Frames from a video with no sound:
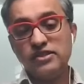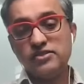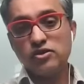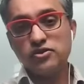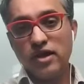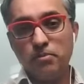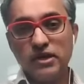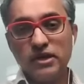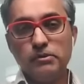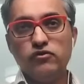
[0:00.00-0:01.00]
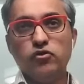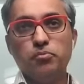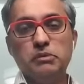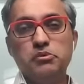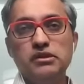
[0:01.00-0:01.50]
this is also applicable for
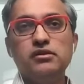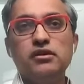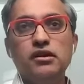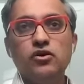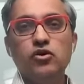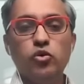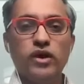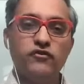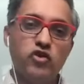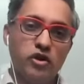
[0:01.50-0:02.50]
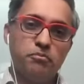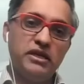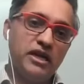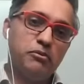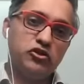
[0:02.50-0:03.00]
people who have not
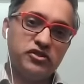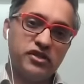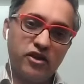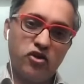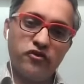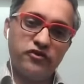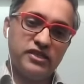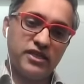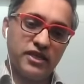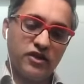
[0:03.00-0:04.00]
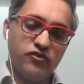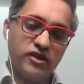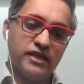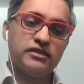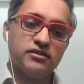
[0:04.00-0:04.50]
been able to secure a visa date,
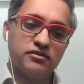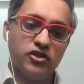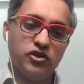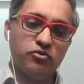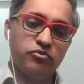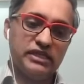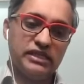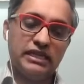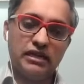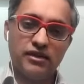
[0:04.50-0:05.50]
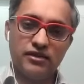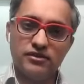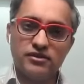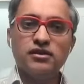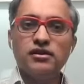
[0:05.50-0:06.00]
forget, visa
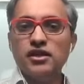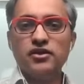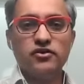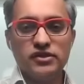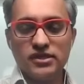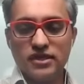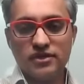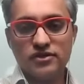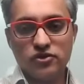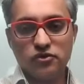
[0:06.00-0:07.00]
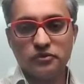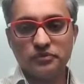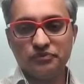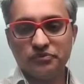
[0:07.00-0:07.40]
declines in a visa date. So